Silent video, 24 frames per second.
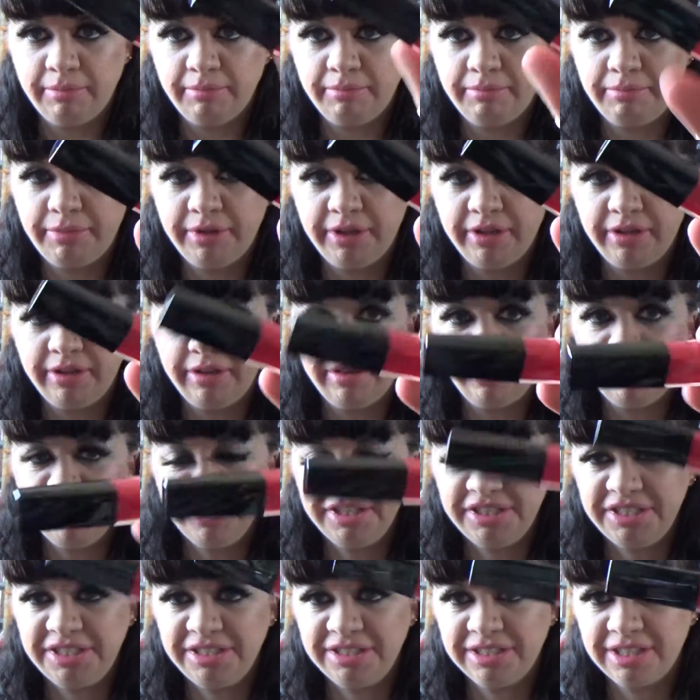But
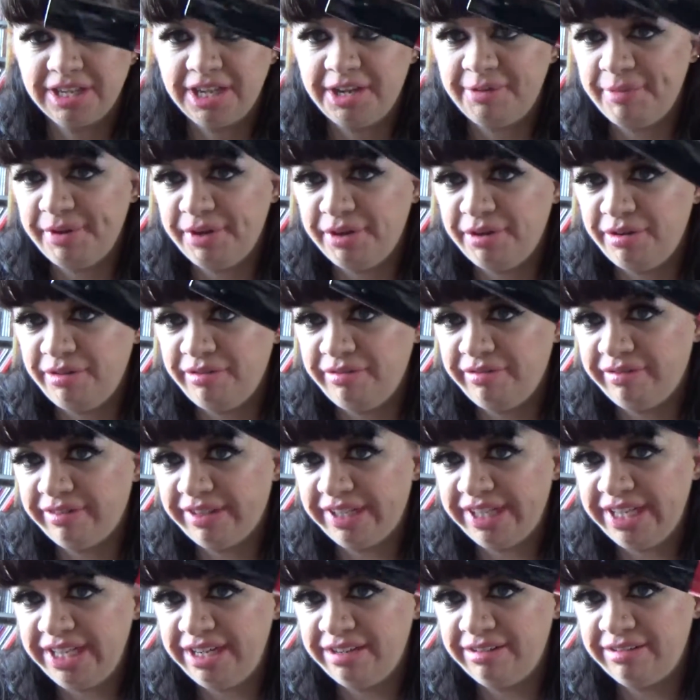this is coming off
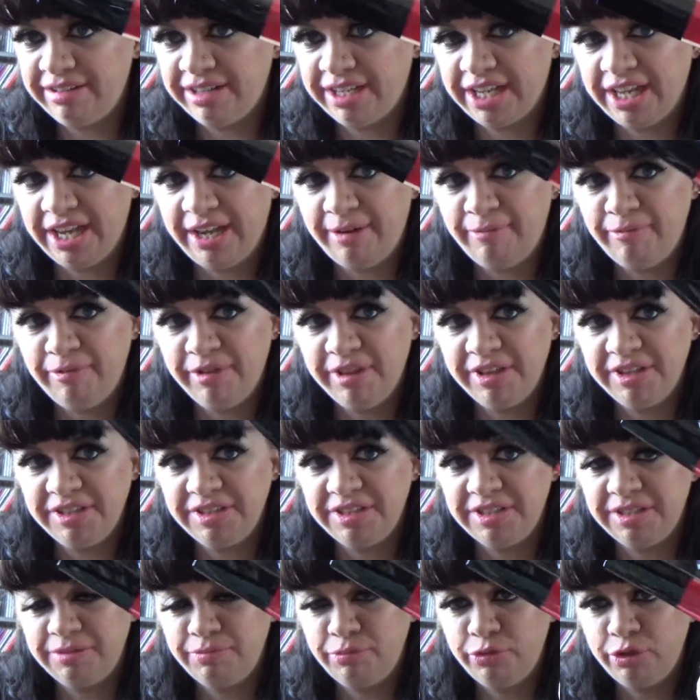lighter in camera. This
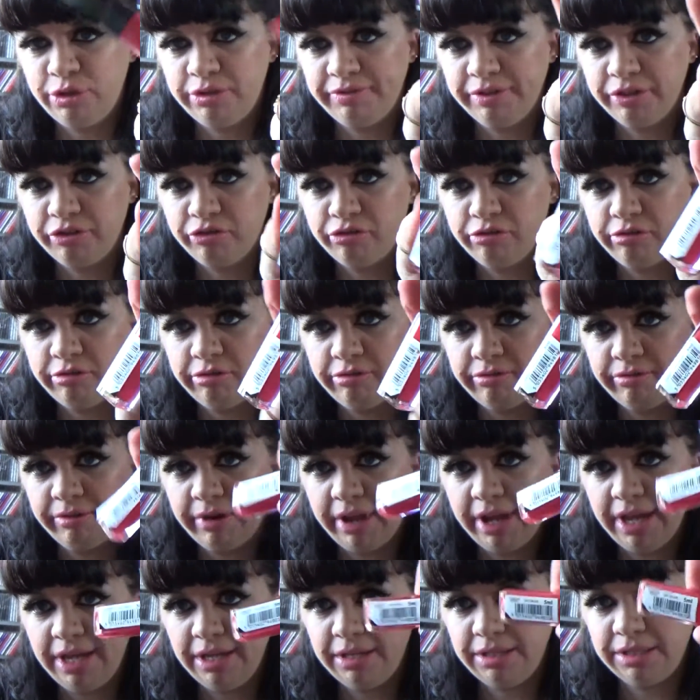is more of a true
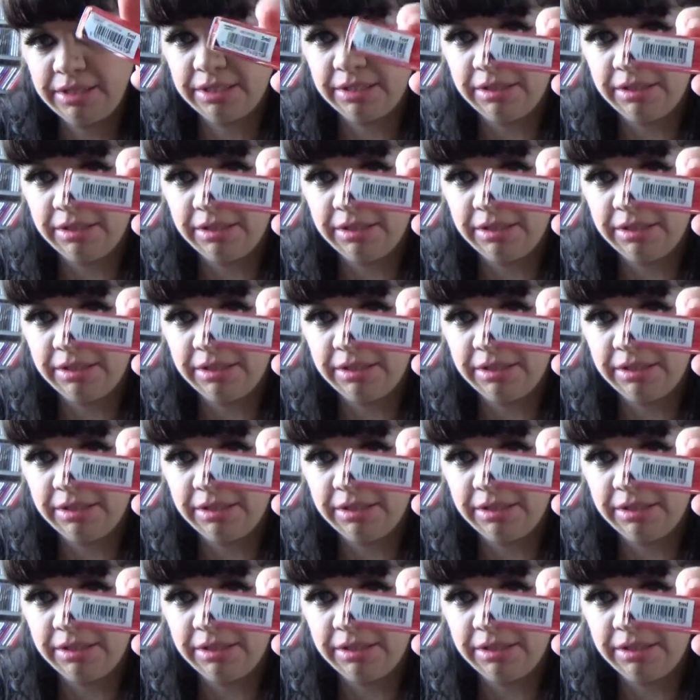red.